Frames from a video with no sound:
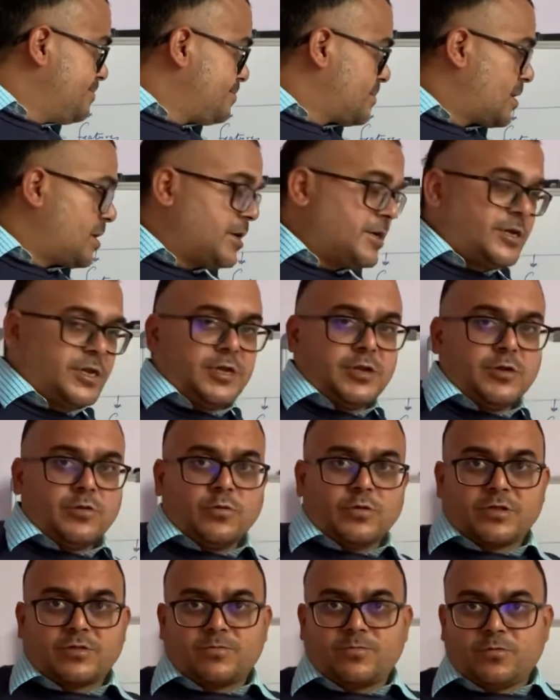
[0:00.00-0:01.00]

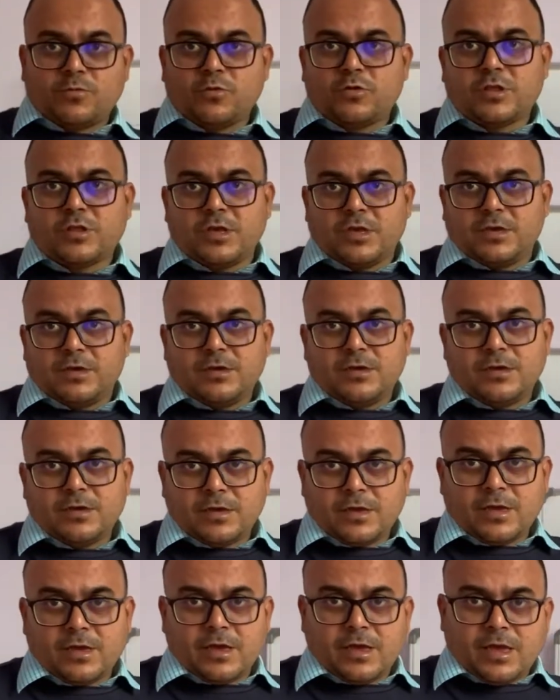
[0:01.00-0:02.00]
continuous pushing
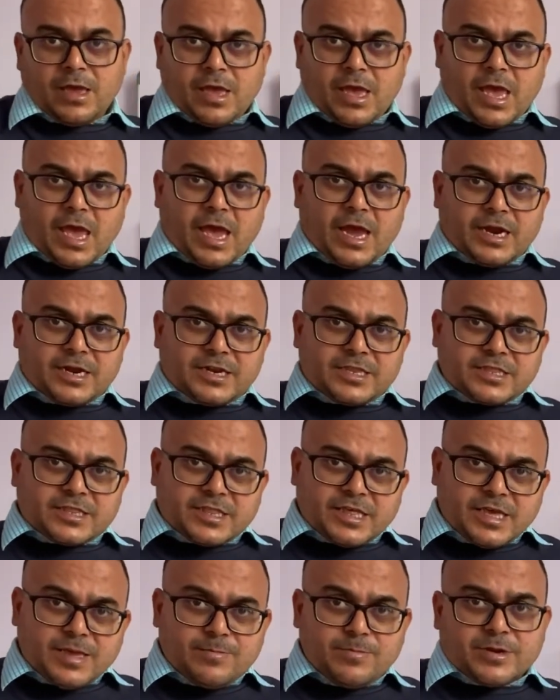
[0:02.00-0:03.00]
at
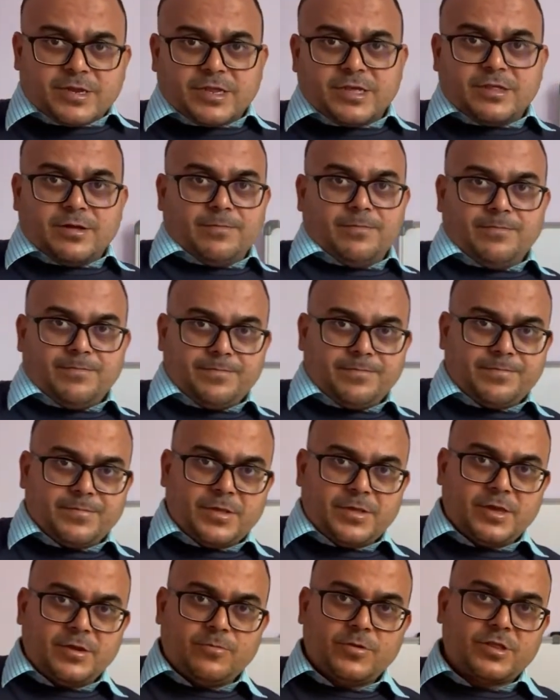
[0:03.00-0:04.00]
same rhythm
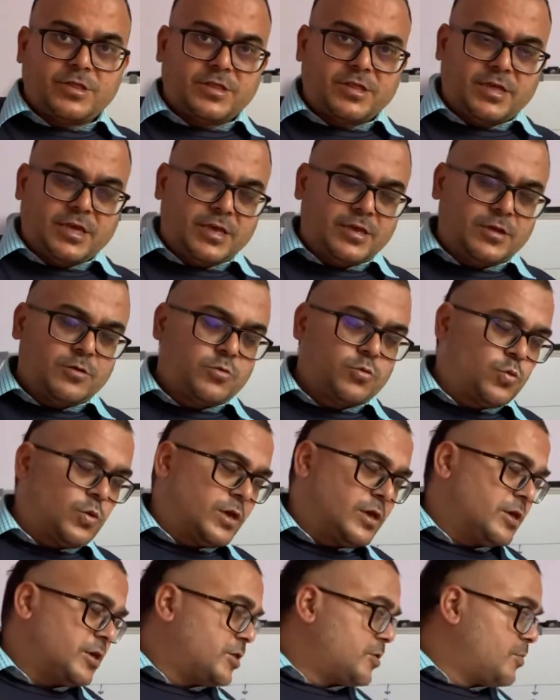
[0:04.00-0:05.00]
in which
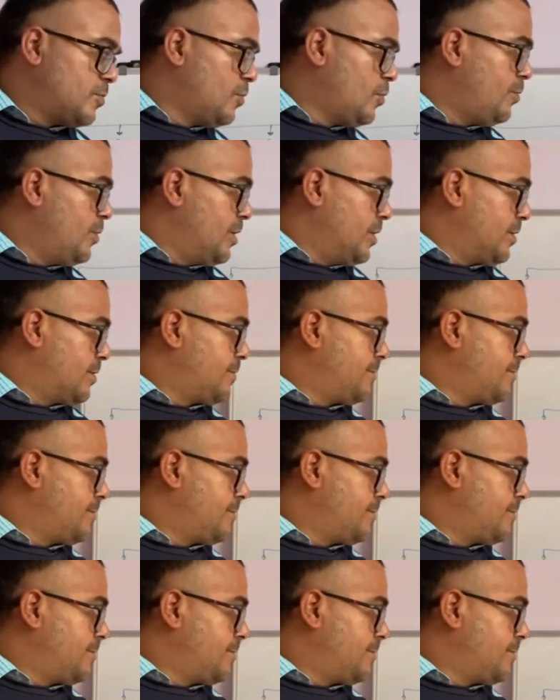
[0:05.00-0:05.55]
swing is moving.